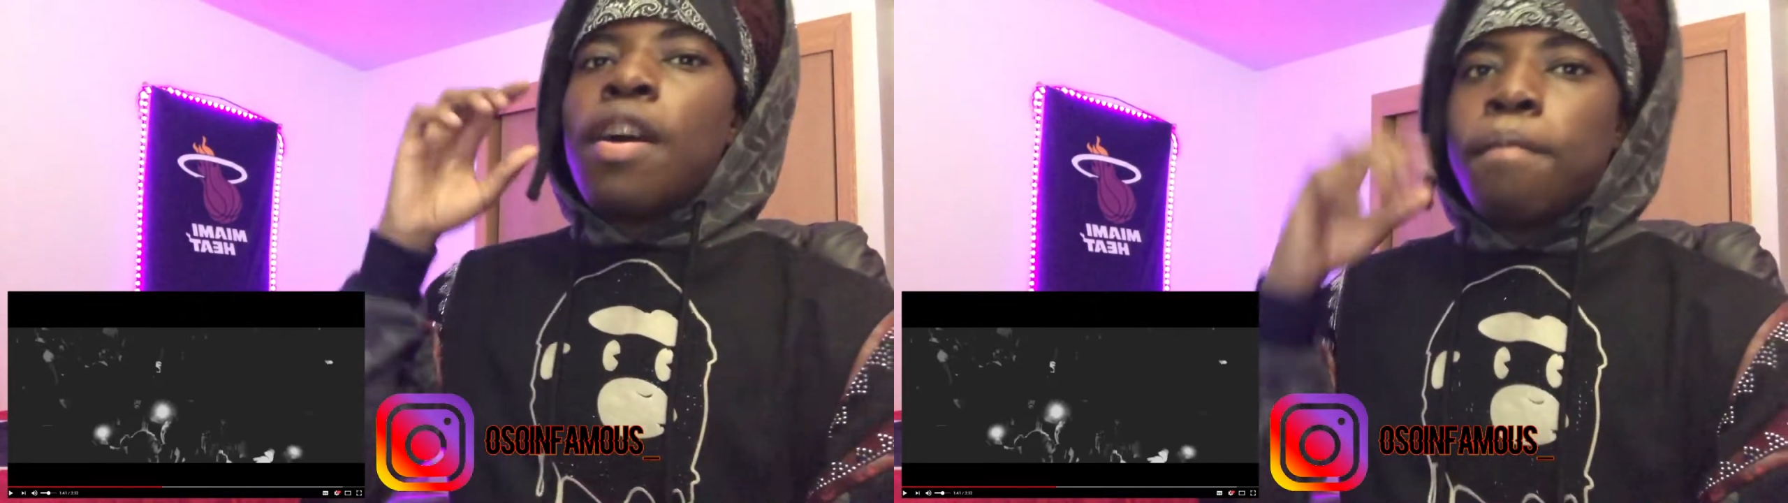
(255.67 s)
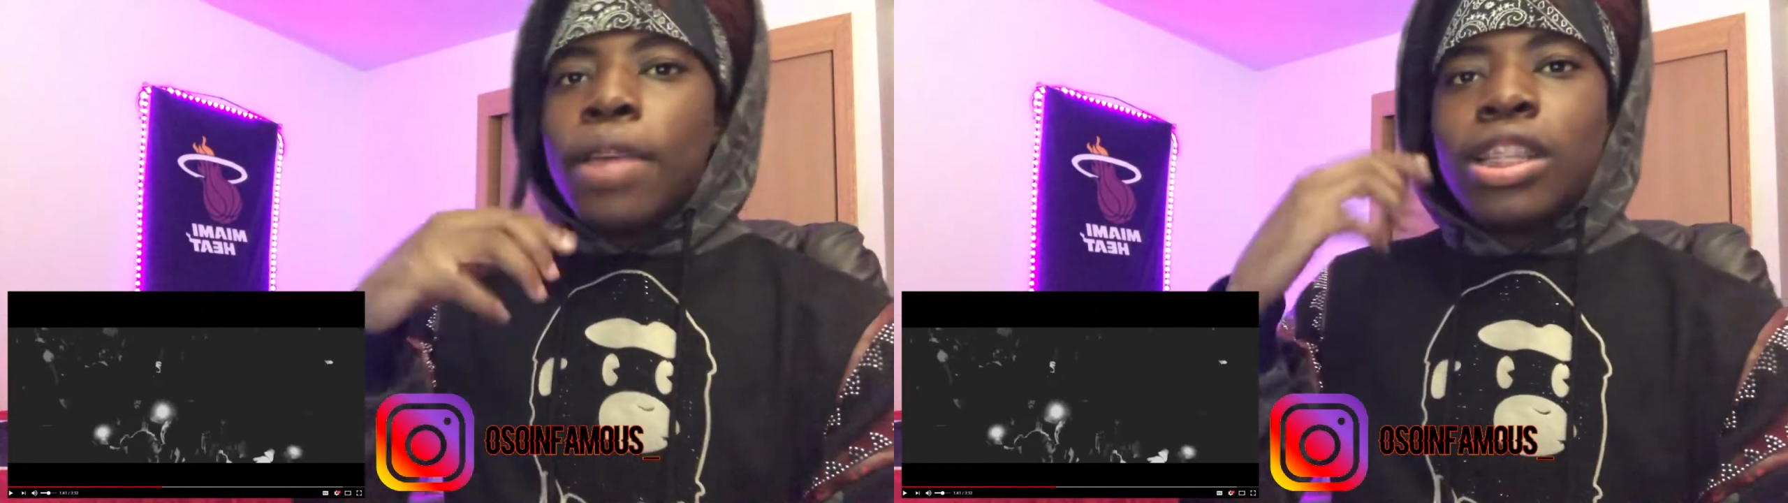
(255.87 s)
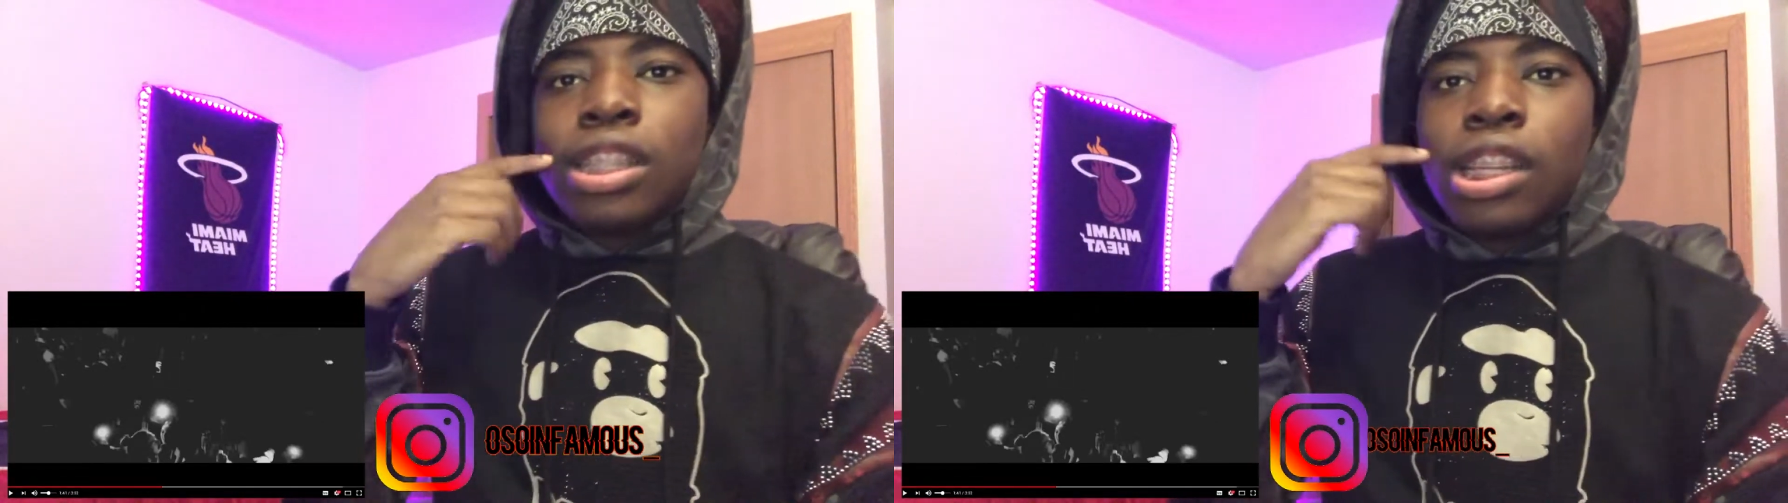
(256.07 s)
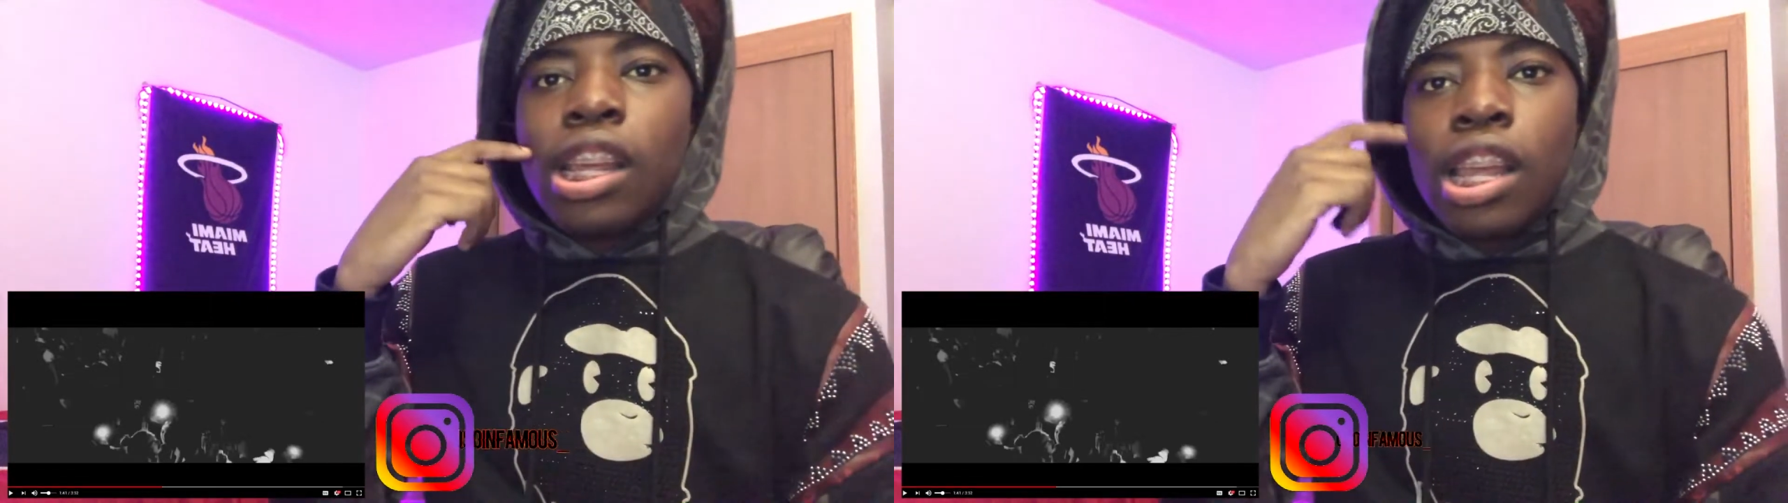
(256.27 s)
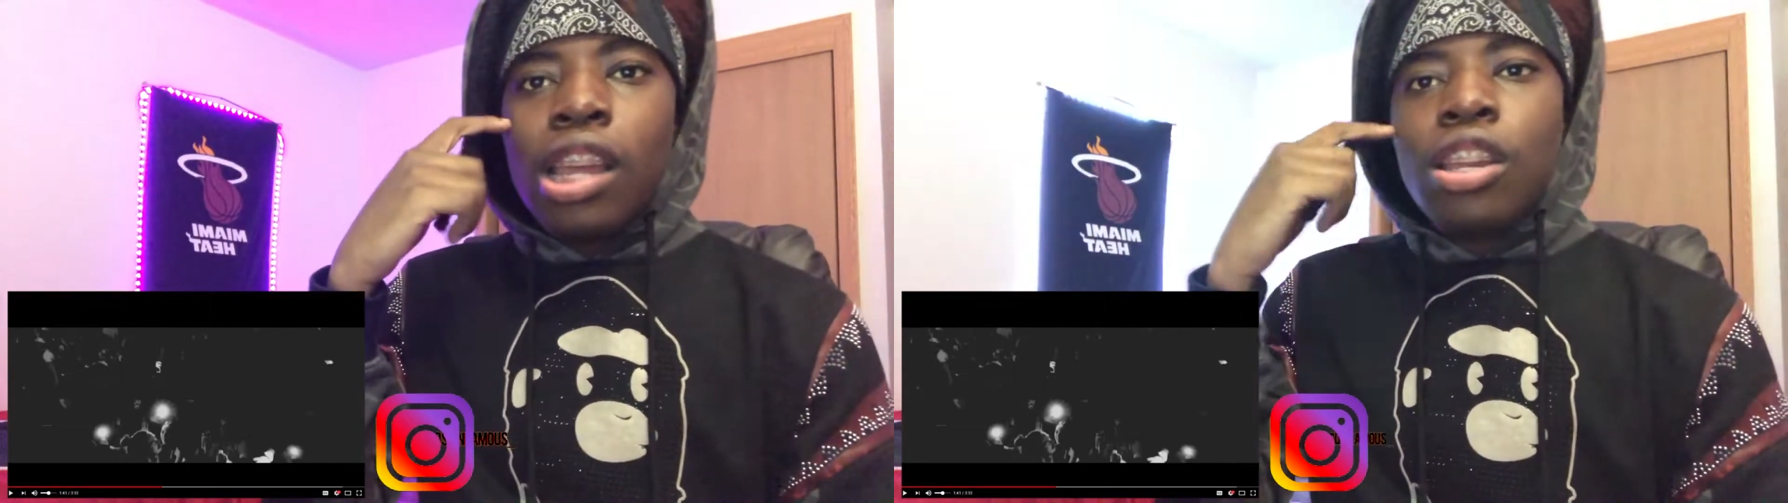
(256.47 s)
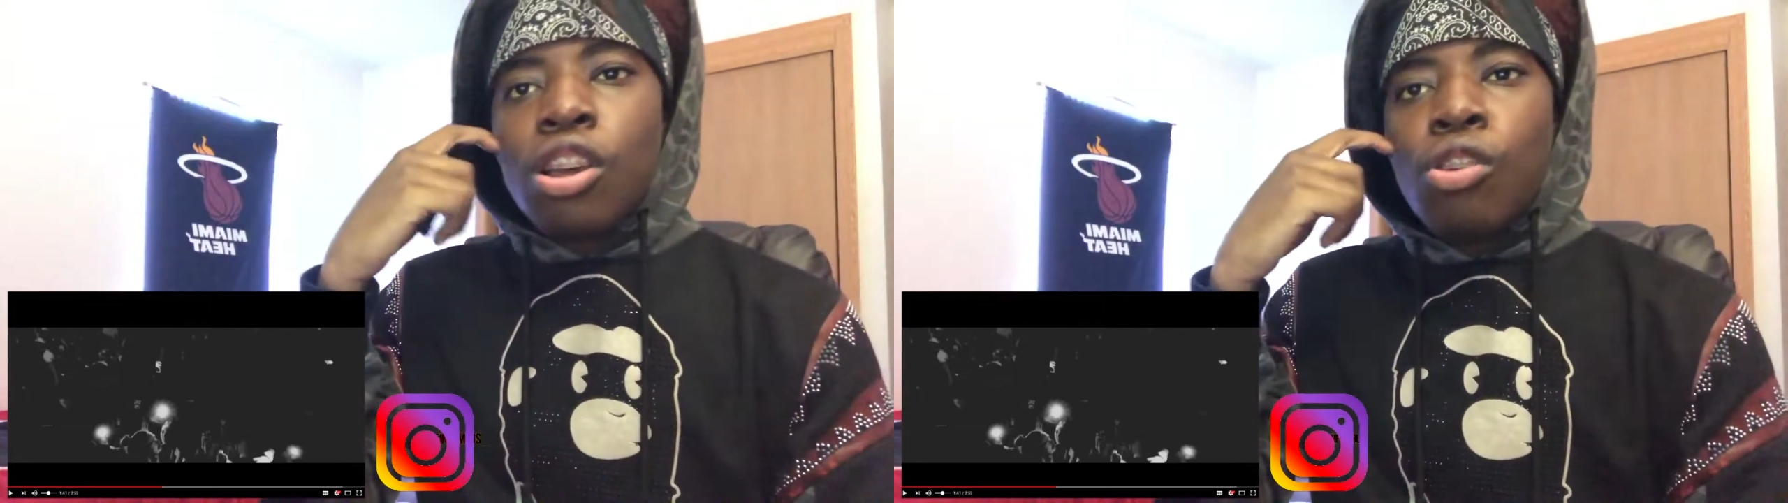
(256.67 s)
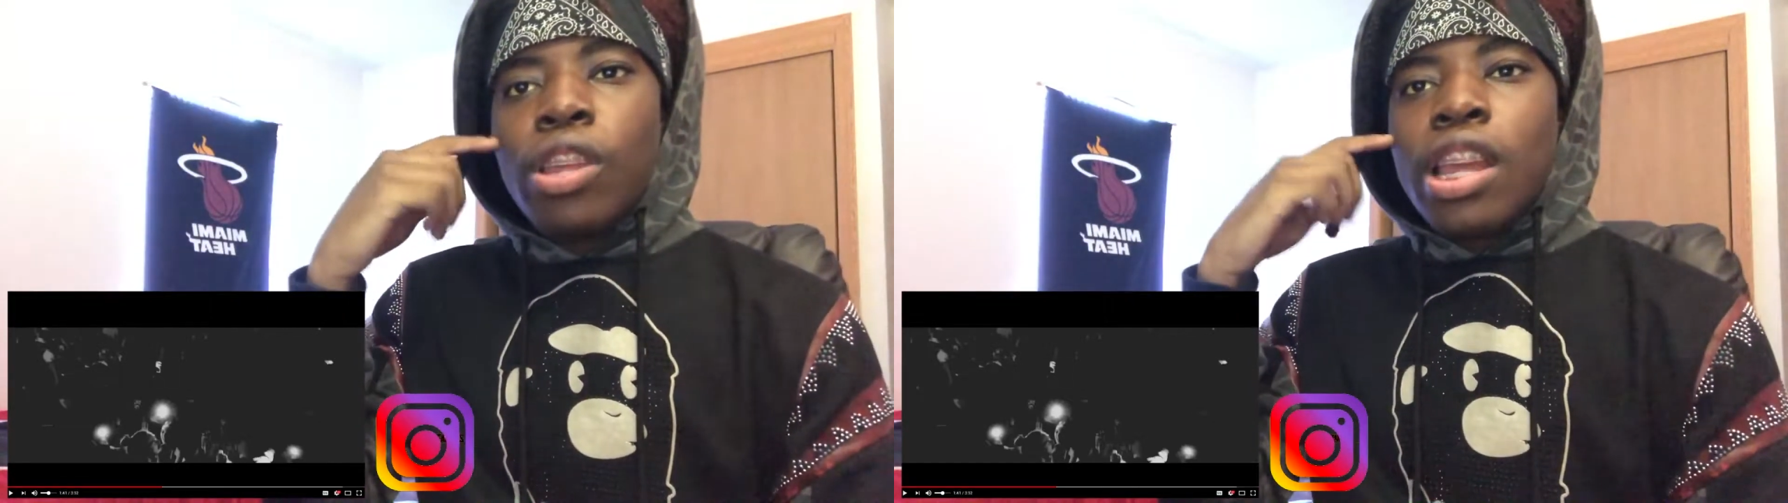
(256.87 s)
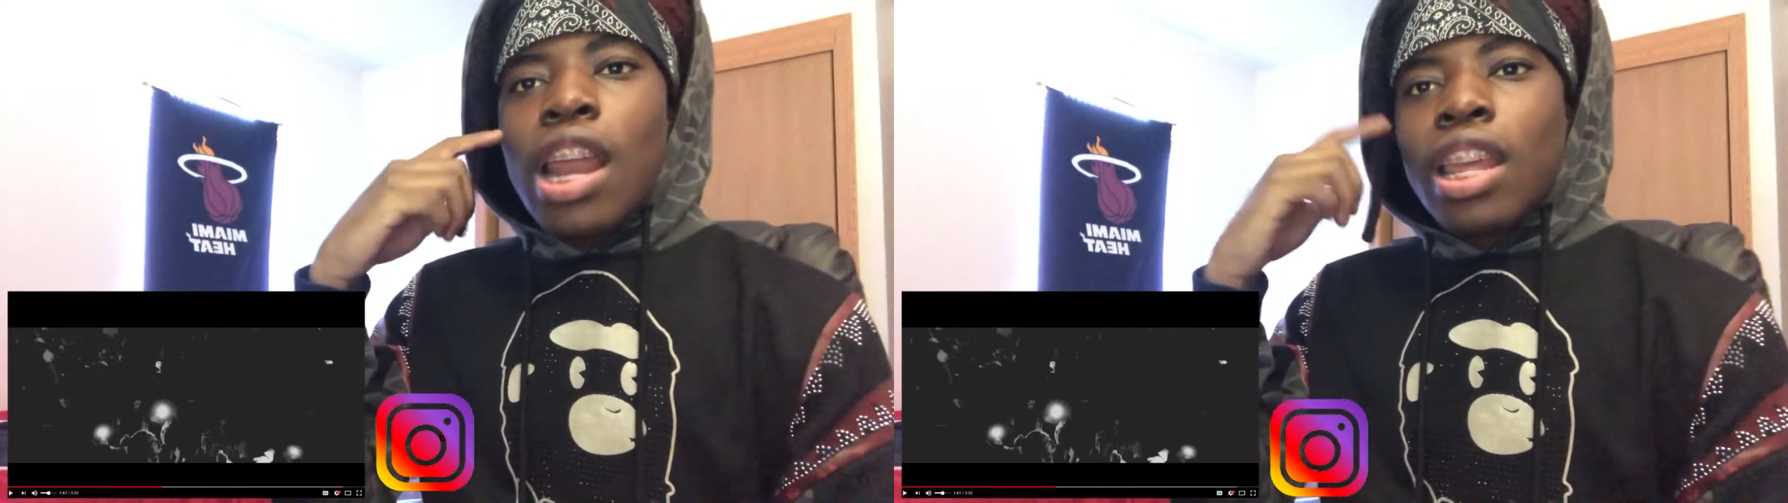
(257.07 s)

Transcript: Mentally, he know he got